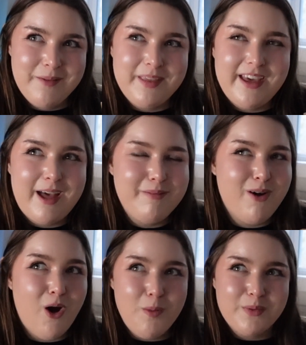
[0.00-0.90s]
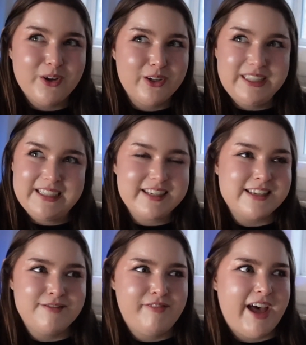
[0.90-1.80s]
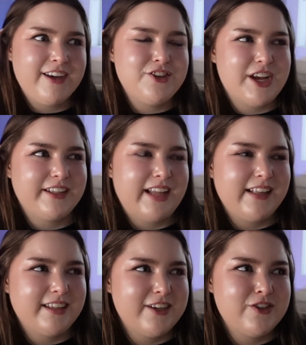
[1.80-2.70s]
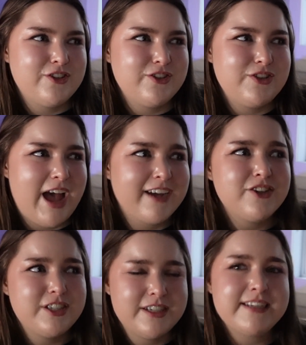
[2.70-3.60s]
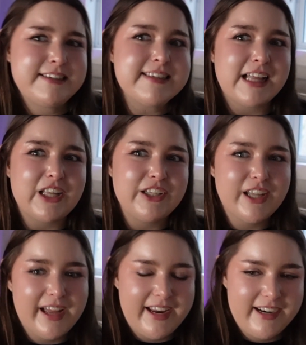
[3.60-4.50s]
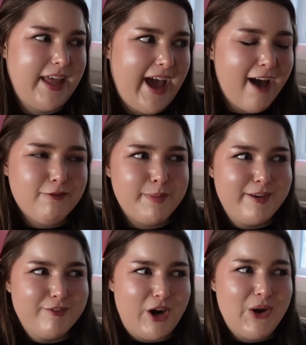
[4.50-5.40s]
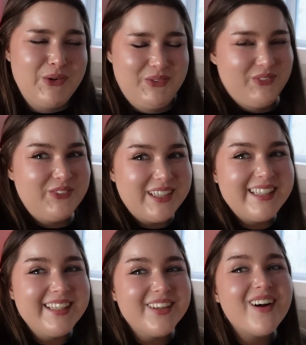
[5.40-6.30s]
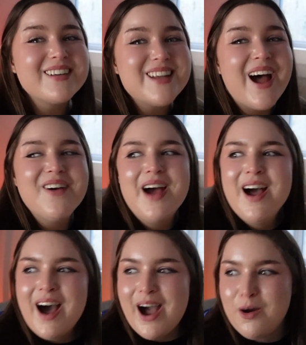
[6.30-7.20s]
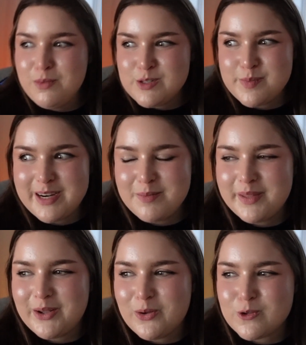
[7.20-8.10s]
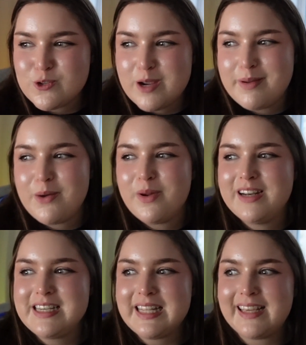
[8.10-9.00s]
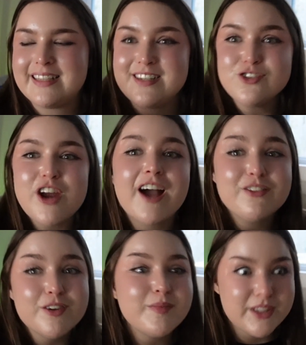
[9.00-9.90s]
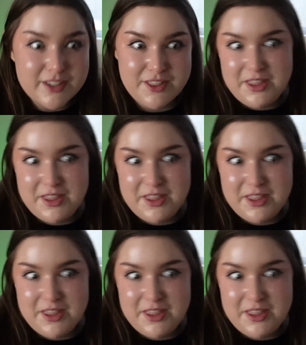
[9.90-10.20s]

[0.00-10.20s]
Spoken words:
I'm like, I hope Girly doesn't fact check that Lush actually does sell online. They have been for a really long time. I almost made up like a whole story, but I wanted to like distract from the